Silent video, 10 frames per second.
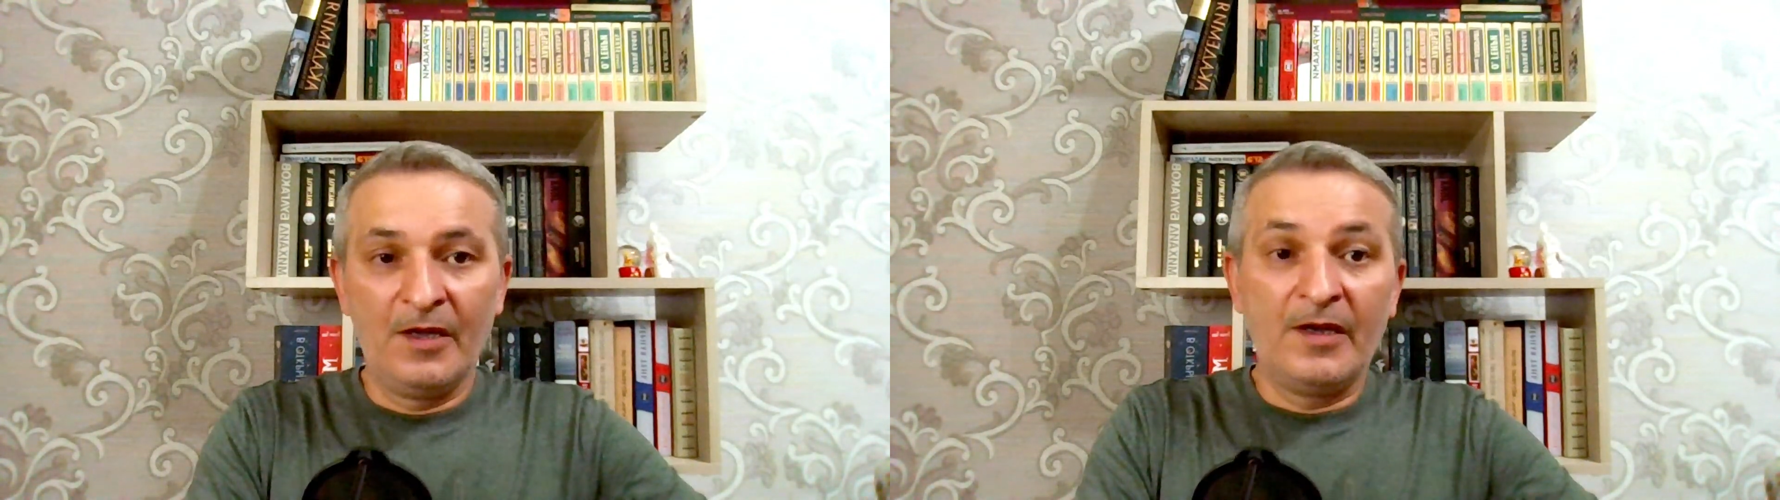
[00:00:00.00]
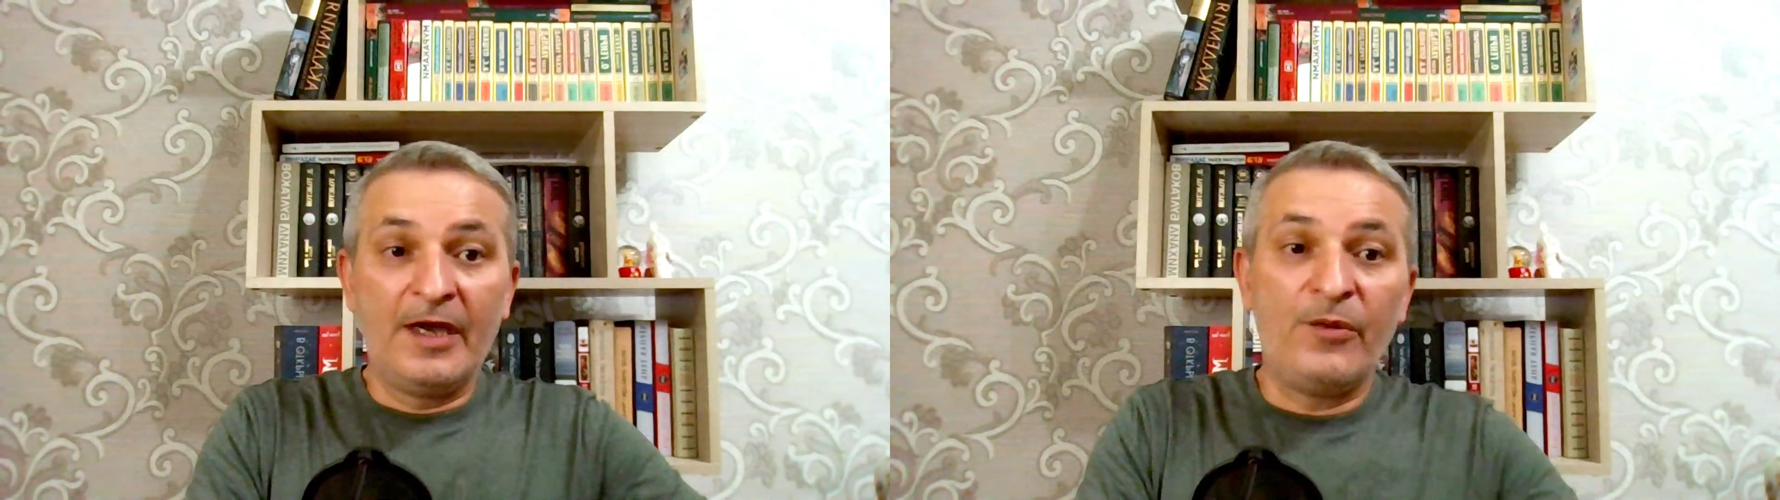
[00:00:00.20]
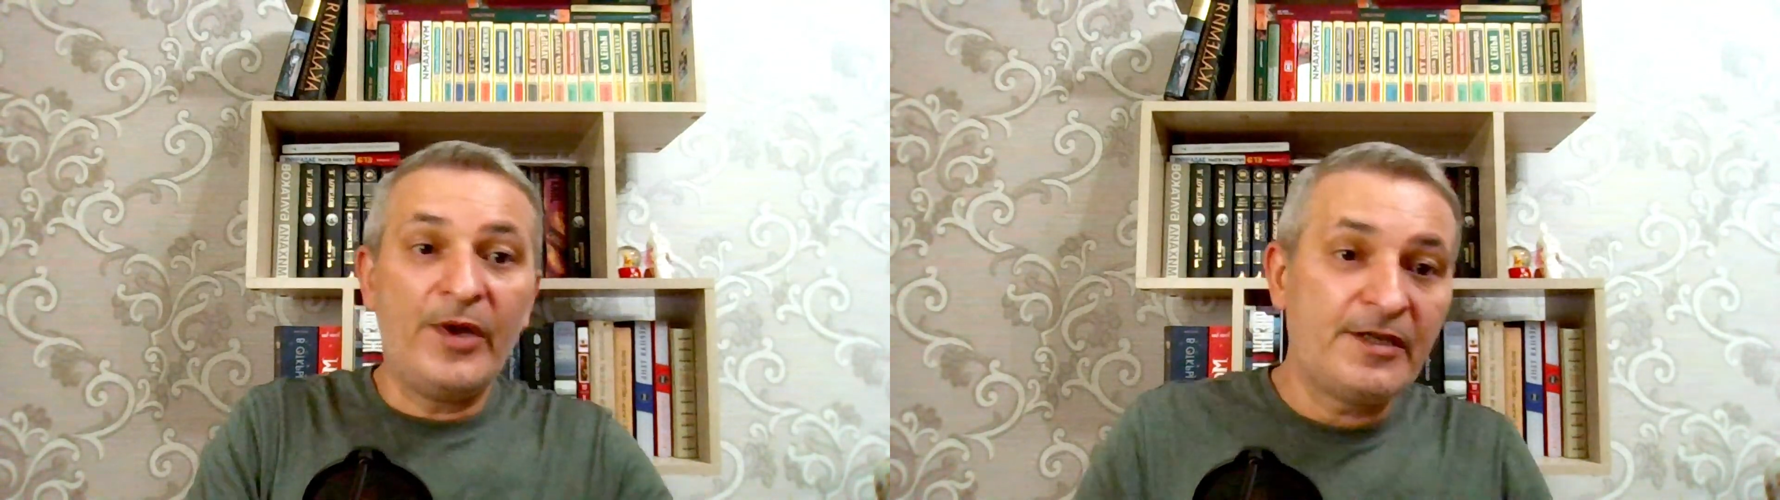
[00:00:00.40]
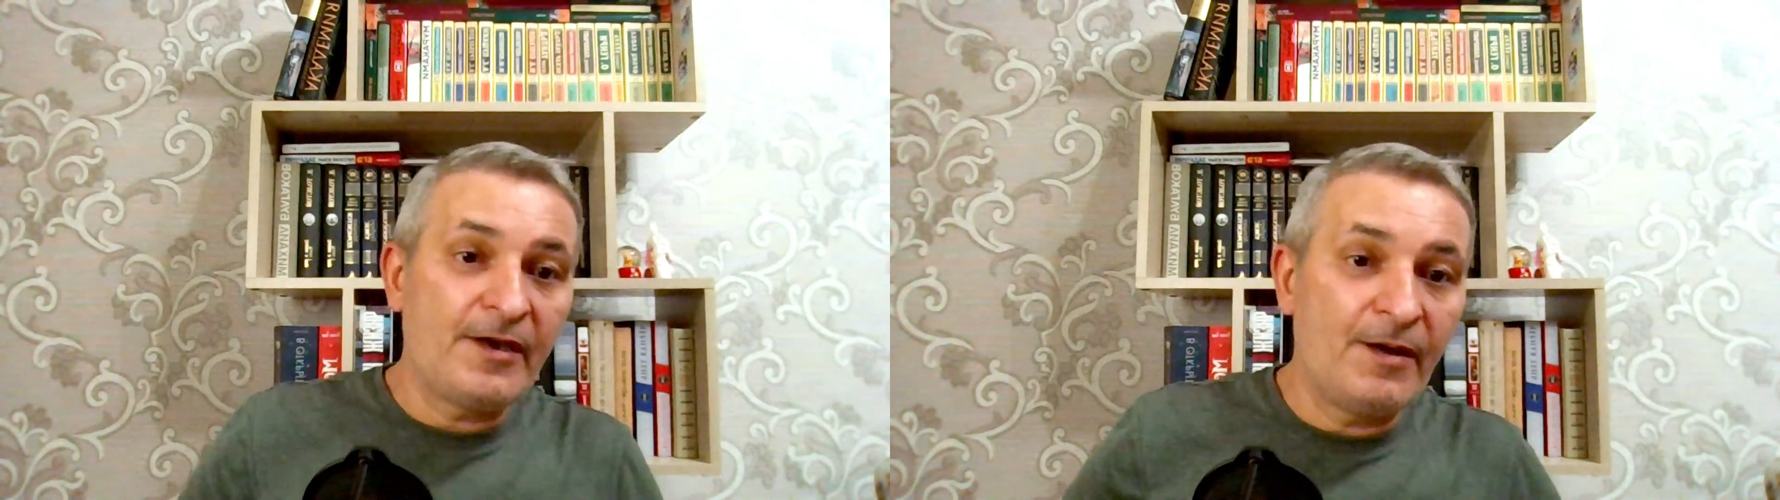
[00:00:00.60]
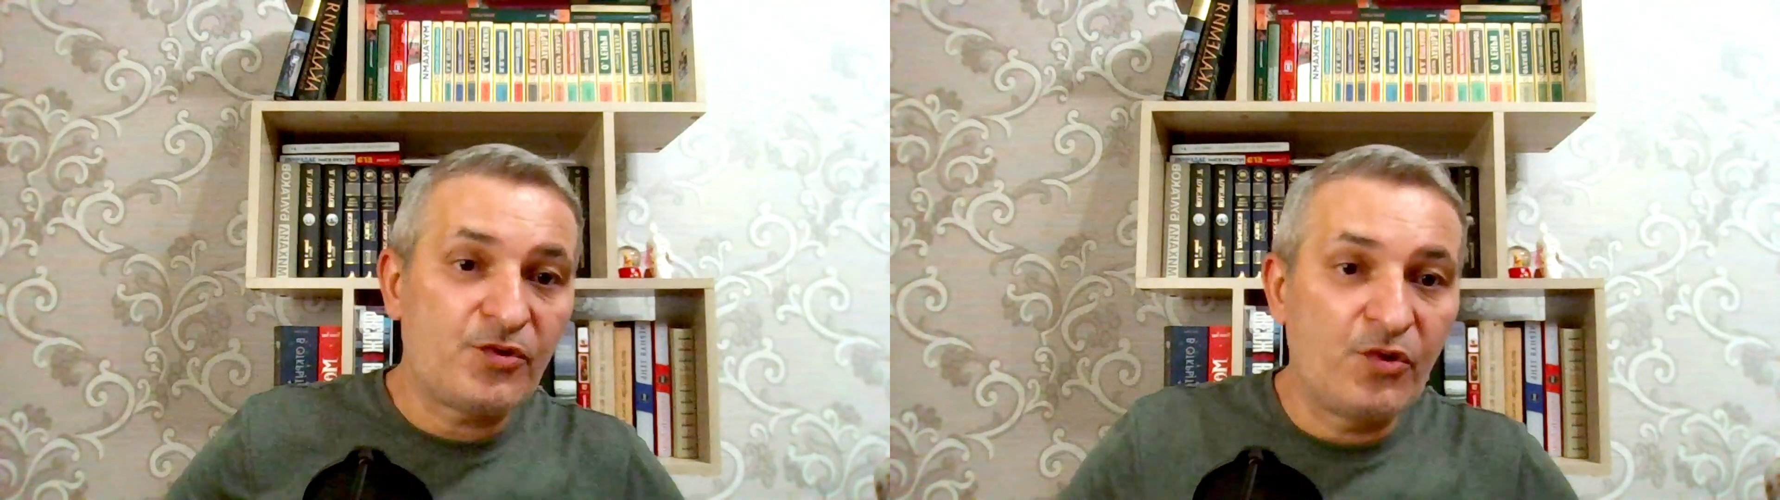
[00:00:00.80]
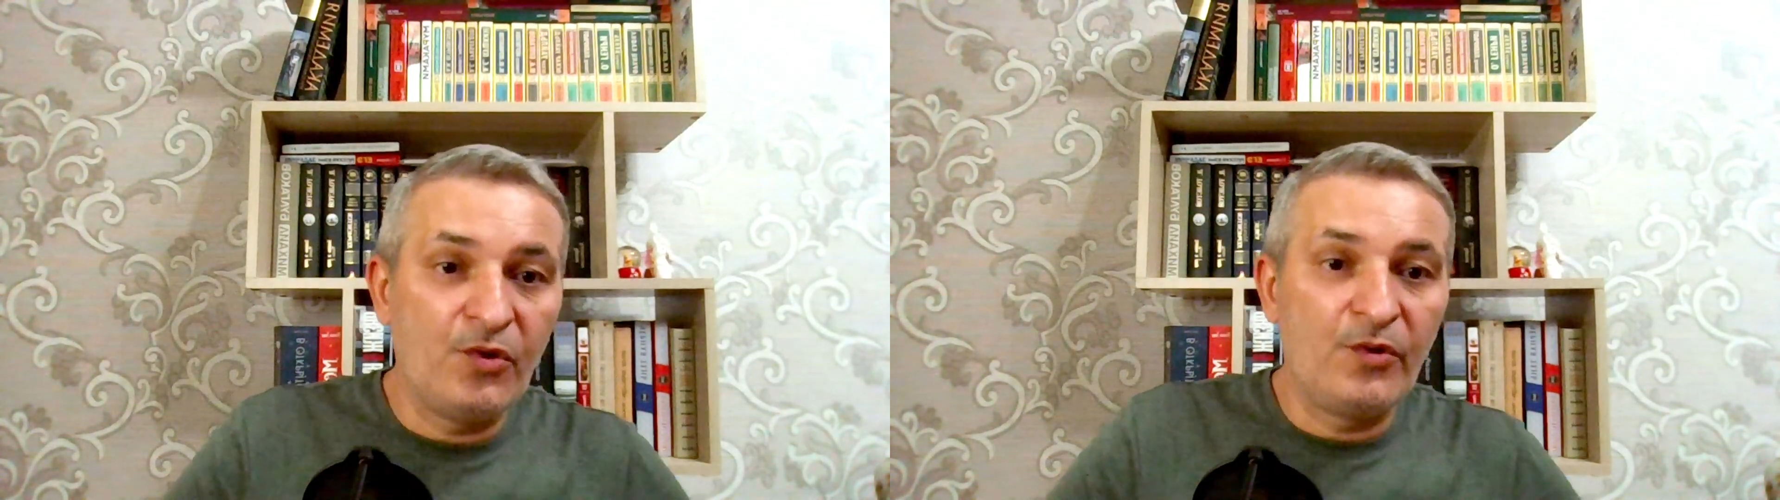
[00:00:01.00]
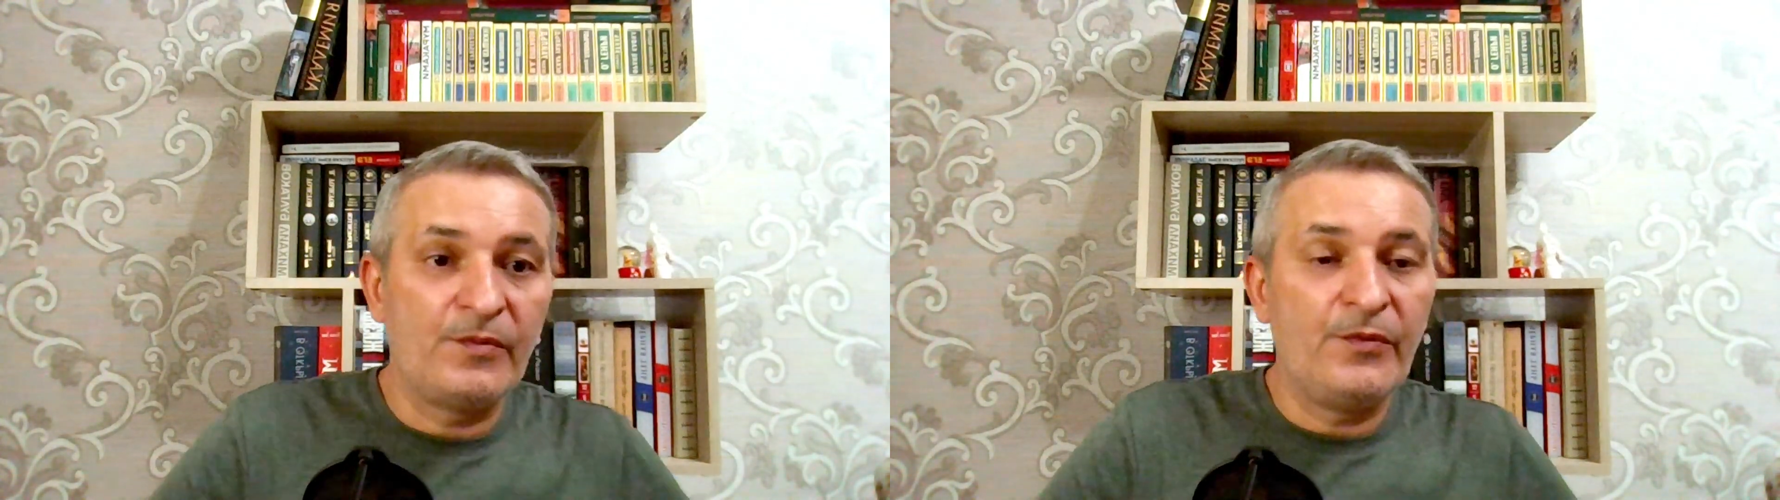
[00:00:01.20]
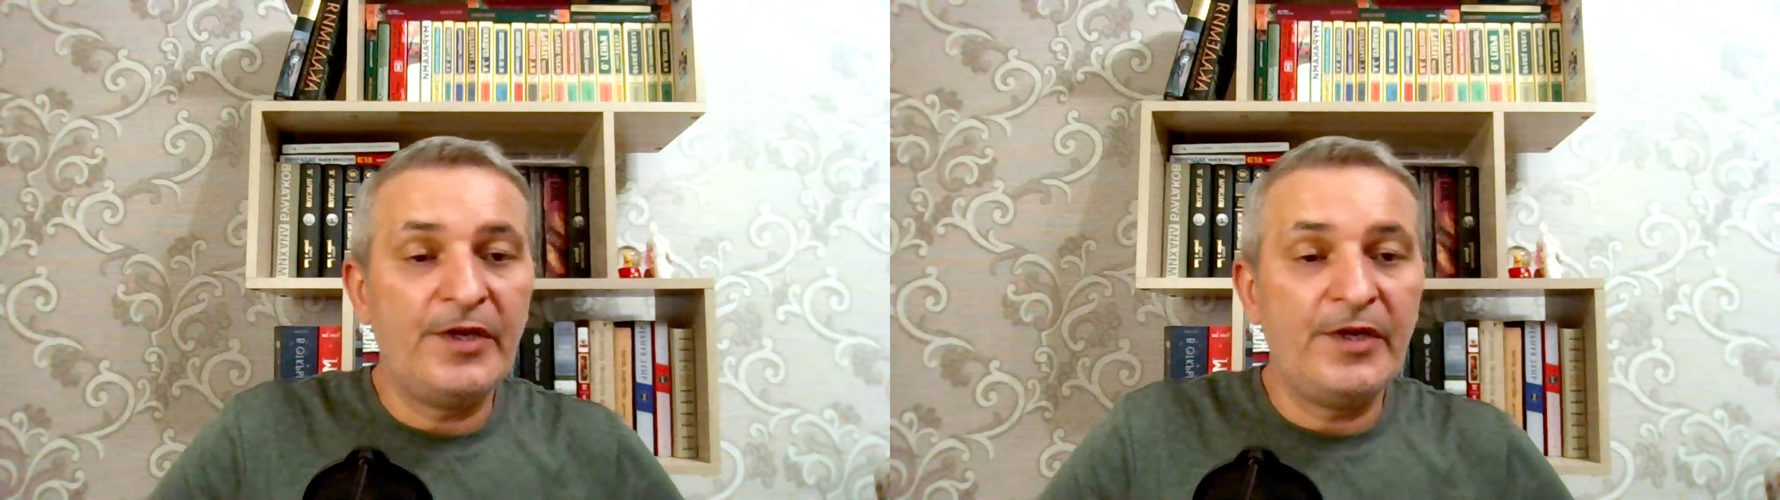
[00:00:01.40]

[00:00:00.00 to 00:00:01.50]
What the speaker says: And when it comes to